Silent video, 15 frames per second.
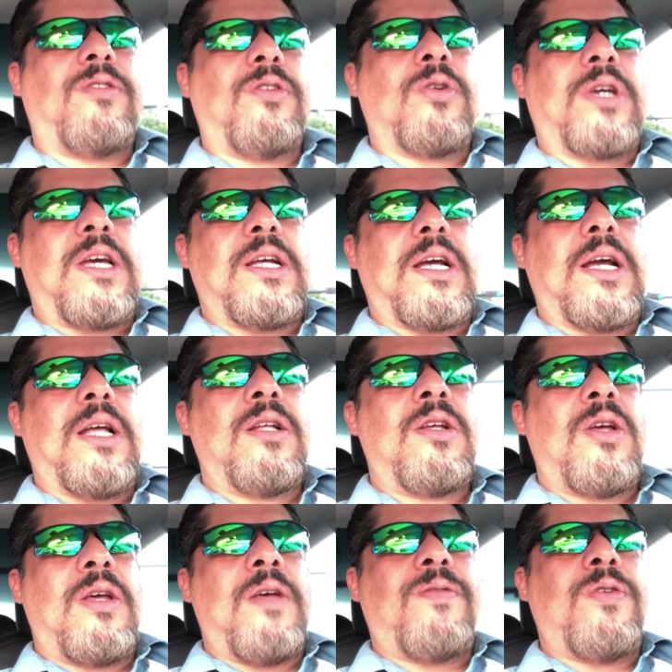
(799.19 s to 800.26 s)
You can,
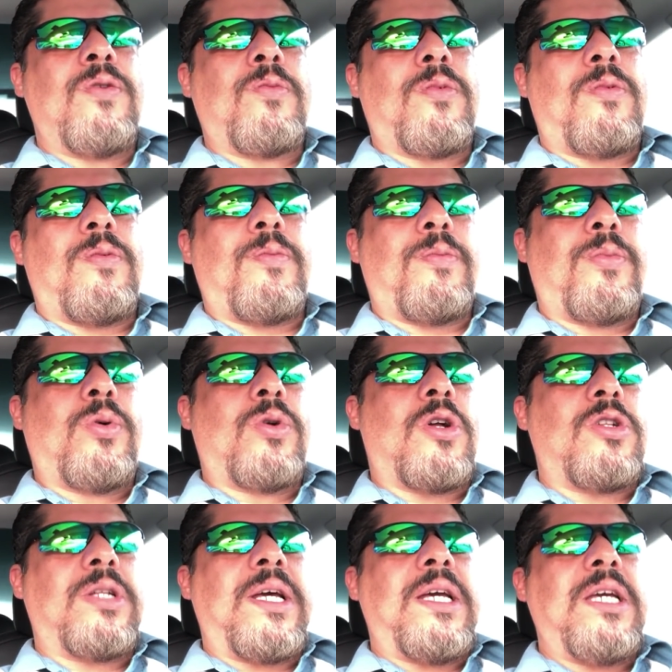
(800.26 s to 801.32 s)
if you put
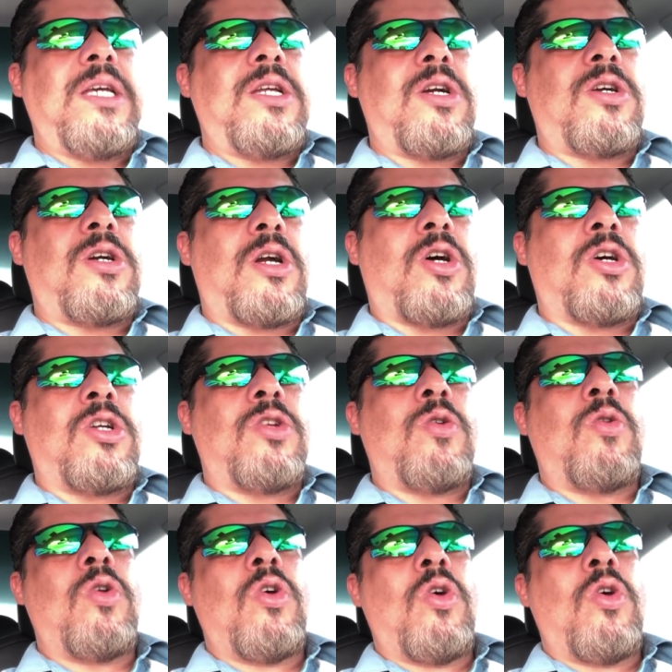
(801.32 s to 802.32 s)
on the heater on